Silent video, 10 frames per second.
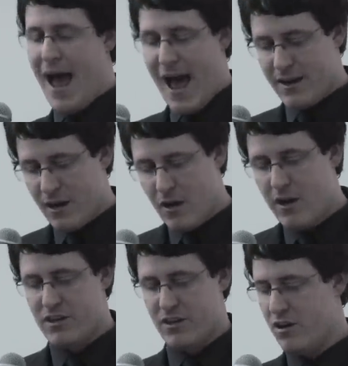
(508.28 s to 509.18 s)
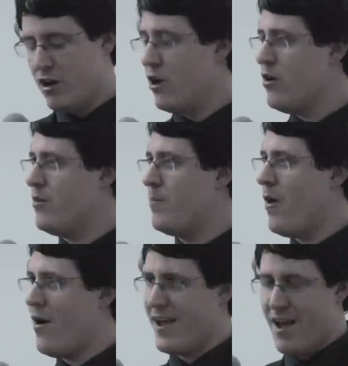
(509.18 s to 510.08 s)
And I'd like to conclude
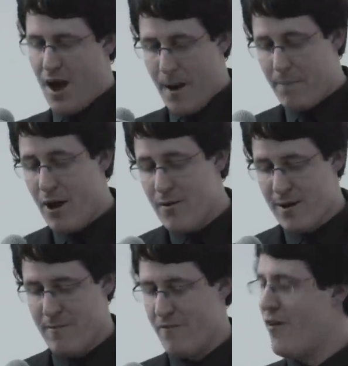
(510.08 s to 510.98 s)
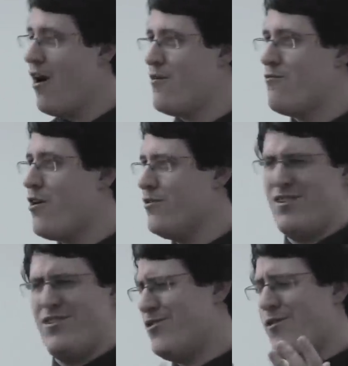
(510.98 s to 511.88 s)
by a poem that I
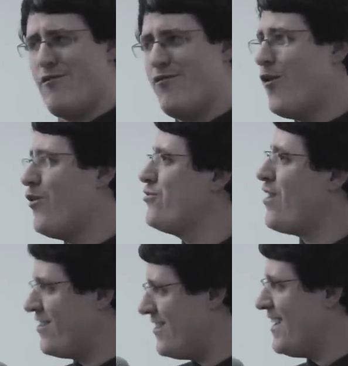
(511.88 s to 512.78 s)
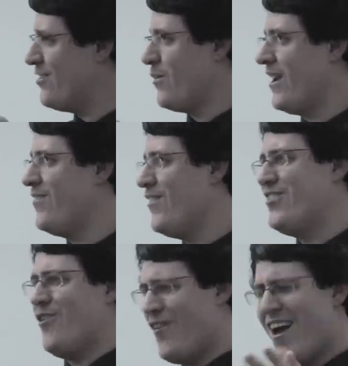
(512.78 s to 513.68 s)
wrote sort of for Trustees Week.
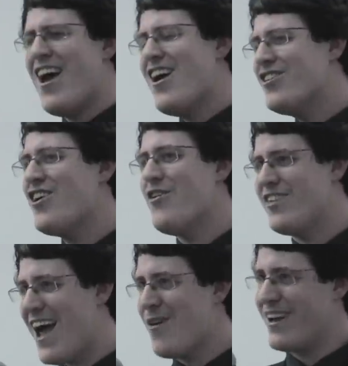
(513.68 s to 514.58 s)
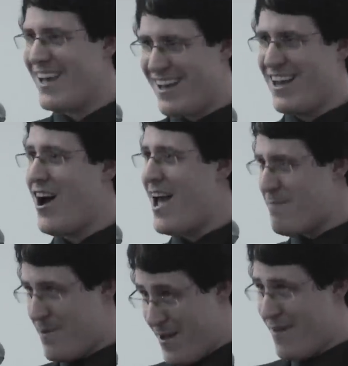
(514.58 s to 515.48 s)
This sort of shows how geeky I
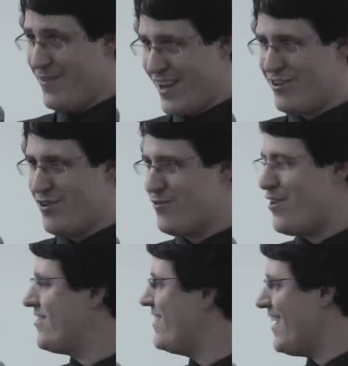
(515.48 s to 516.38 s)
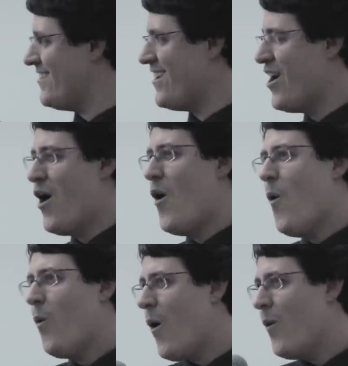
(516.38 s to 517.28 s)
am about the issue of trustees. And
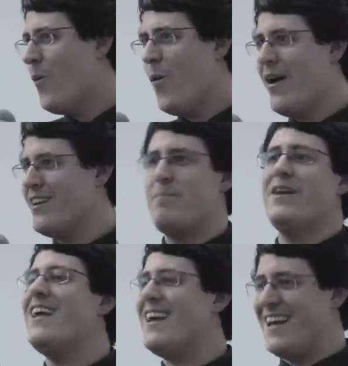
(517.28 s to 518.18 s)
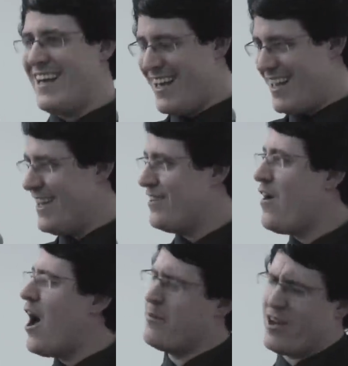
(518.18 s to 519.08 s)
what is particularly geeky is
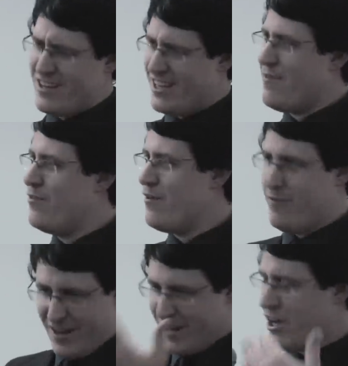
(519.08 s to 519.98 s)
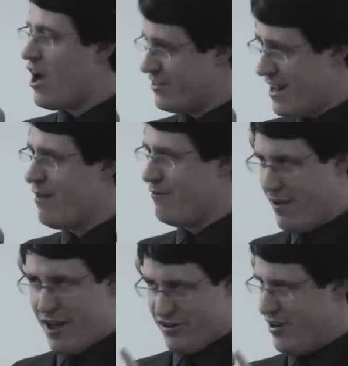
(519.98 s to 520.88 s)
that I'm going to give you the cut-down
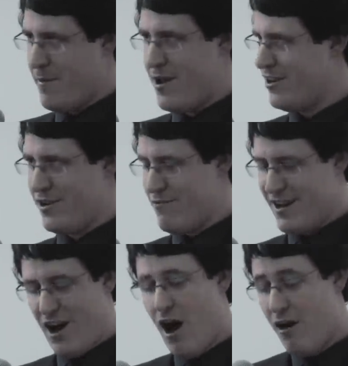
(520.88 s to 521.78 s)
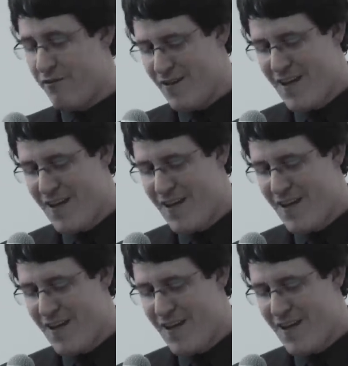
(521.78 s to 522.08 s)
version. I'm only going to read half.